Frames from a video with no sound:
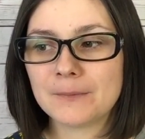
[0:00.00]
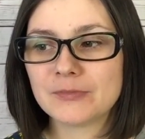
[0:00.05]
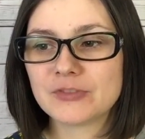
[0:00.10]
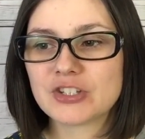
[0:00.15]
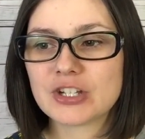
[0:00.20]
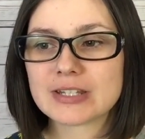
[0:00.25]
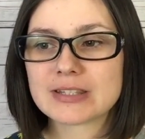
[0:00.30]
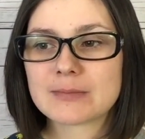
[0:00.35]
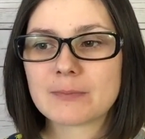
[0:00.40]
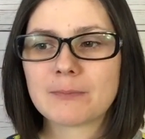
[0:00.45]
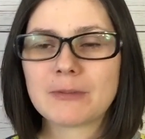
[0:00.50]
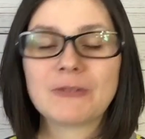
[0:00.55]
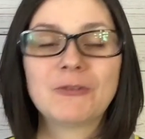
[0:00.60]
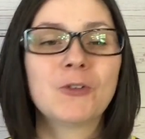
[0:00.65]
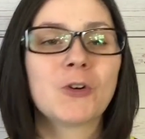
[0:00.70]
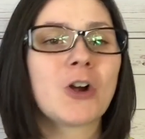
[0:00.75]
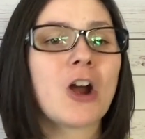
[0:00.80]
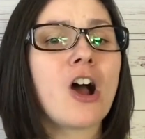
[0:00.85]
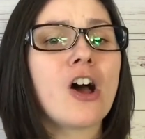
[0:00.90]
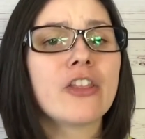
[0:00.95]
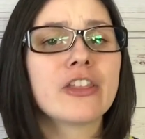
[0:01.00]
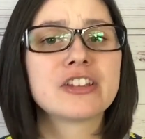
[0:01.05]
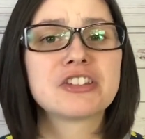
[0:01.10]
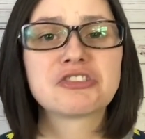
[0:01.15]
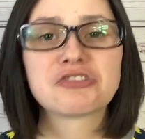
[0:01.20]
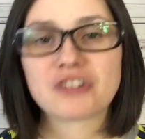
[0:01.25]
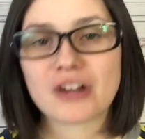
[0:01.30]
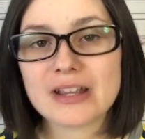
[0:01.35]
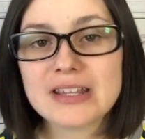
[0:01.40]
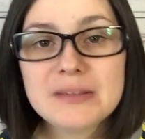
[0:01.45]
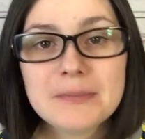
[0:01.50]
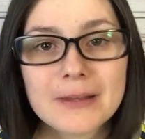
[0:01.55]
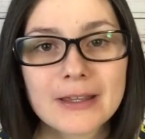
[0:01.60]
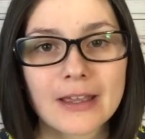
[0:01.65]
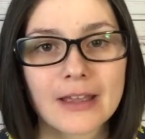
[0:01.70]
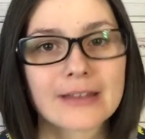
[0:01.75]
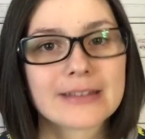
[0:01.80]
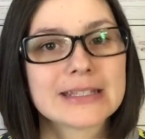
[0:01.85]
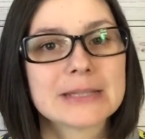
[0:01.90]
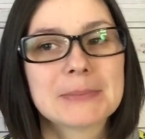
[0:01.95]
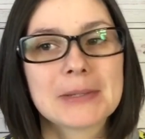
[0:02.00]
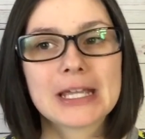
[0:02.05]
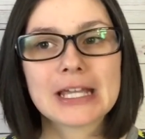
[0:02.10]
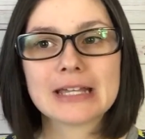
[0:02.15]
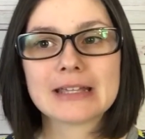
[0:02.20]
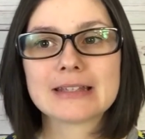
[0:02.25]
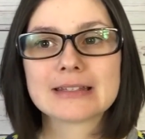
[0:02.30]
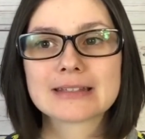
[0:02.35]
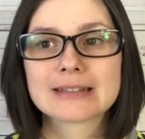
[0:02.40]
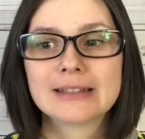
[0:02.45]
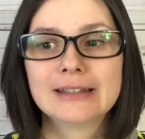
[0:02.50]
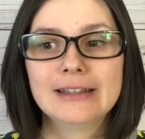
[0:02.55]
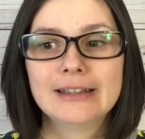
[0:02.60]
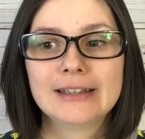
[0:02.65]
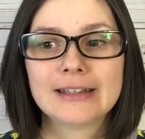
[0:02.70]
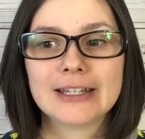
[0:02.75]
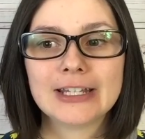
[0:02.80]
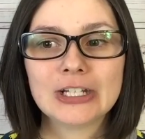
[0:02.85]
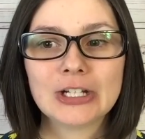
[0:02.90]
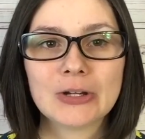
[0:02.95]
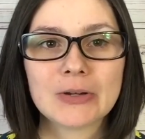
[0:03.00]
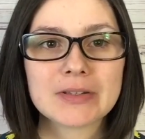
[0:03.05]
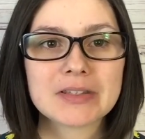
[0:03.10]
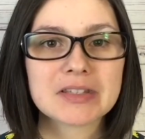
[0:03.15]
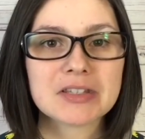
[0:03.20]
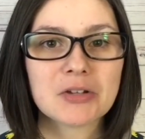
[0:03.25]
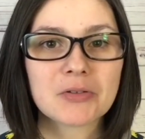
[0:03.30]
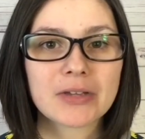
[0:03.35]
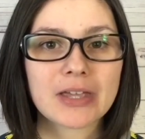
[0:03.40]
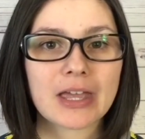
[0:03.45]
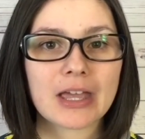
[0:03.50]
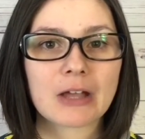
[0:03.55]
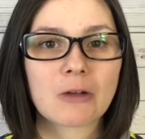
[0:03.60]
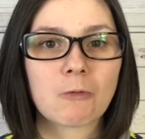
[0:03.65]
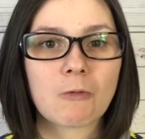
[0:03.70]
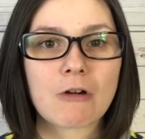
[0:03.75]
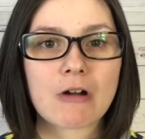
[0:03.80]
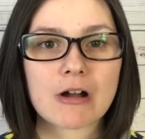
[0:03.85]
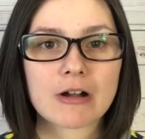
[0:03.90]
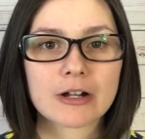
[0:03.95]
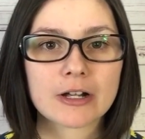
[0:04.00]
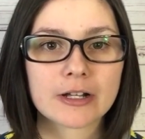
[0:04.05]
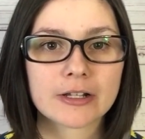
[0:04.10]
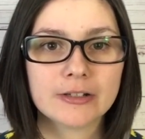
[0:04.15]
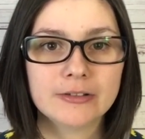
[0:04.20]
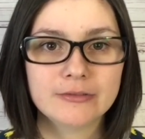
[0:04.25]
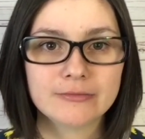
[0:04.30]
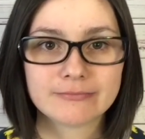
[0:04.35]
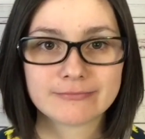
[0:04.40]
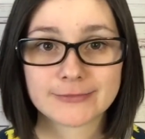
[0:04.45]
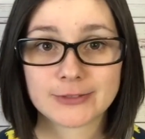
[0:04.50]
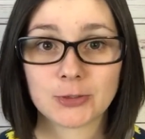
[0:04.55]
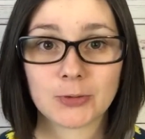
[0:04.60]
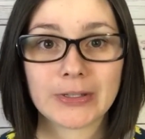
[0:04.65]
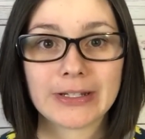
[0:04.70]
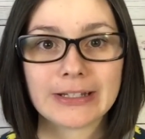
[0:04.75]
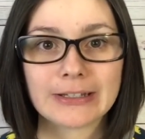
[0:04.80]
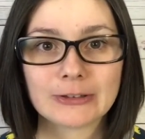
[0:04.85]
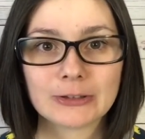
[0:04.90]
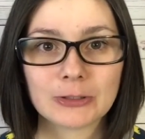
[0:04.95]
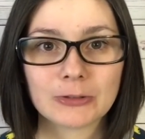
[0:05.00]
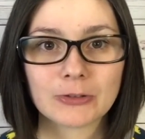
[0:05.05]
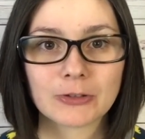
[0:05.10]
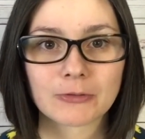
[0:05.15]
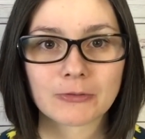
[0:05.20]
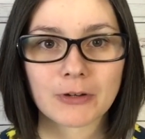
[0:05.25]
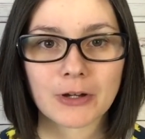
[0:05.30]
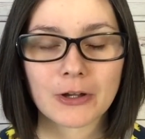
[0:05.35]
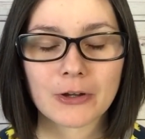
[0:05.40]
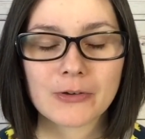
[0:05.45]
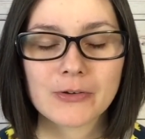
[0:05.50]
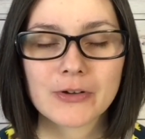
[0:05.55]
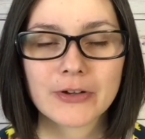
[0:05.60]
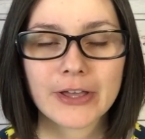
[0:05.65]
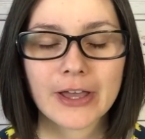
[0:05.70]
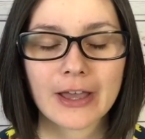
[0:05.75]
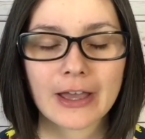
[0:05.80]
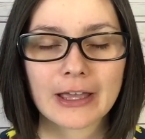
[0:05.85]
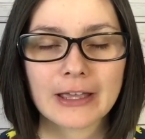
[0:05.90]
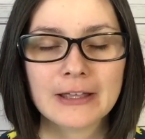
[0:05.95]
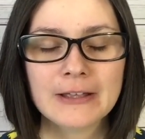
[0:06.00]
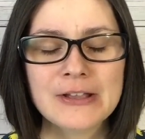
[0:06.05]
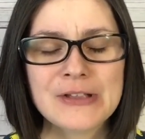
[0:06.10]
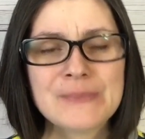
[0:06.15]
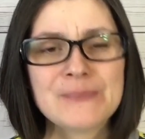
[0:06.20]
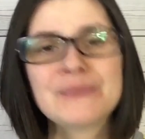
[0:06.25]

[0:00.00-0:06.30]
just before all the stress begins, because, you know, it's no cakewalk joining LuLaRoe, okay?